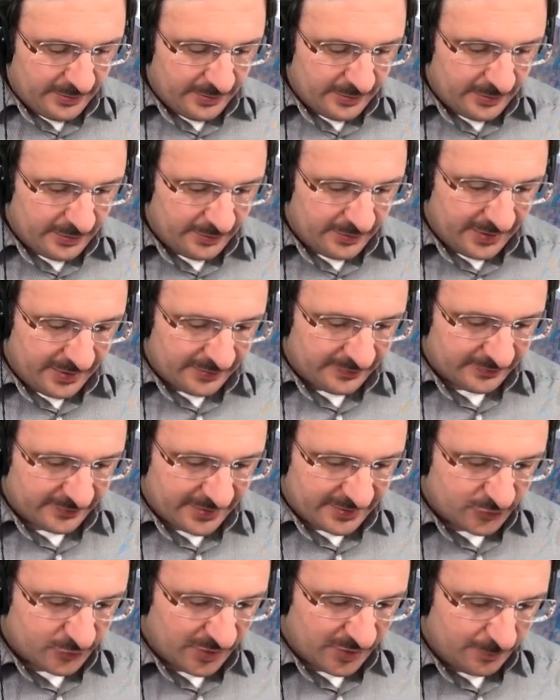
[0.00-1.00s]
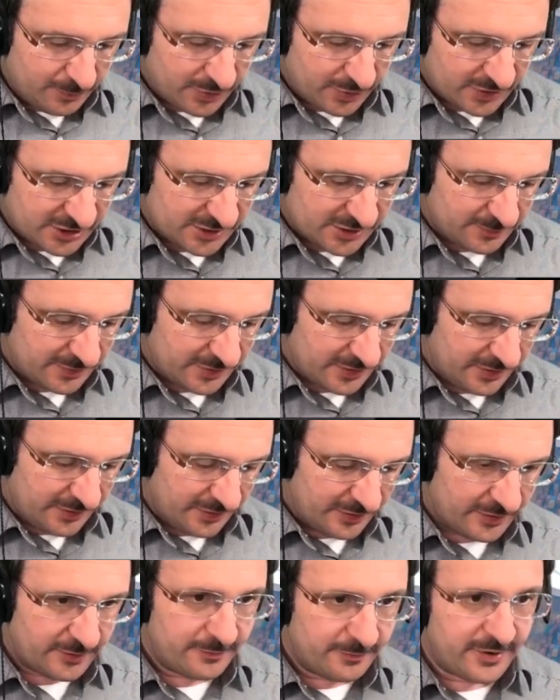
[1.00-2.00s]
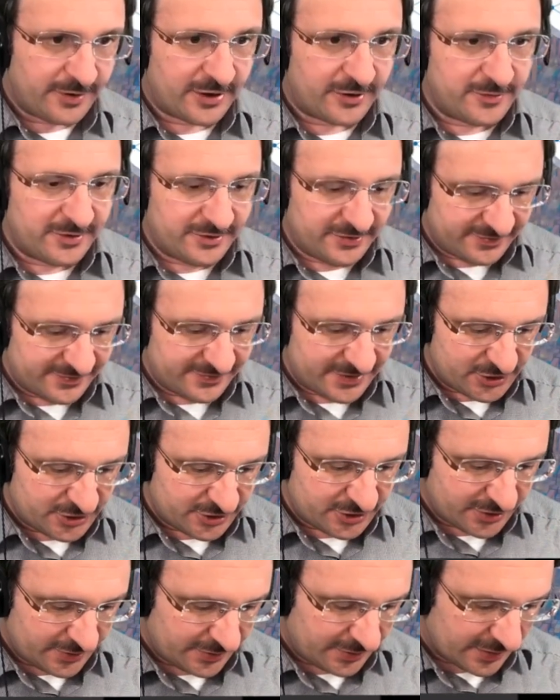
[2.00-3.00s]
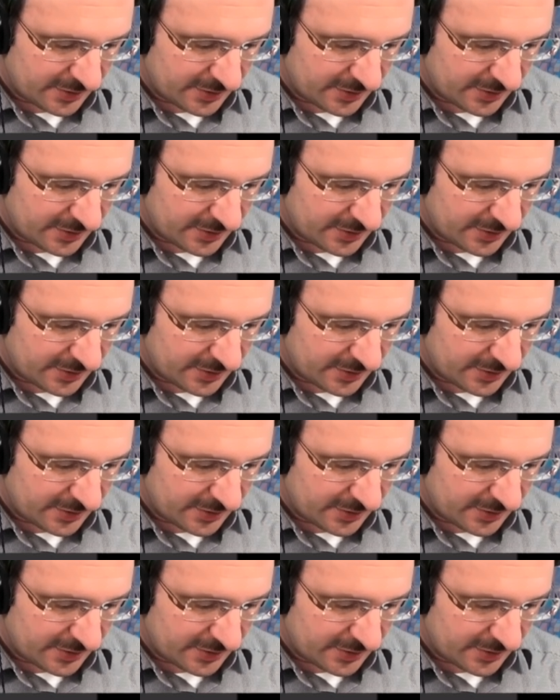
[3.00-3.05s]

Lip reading: Okay, so that's one possible parameterization.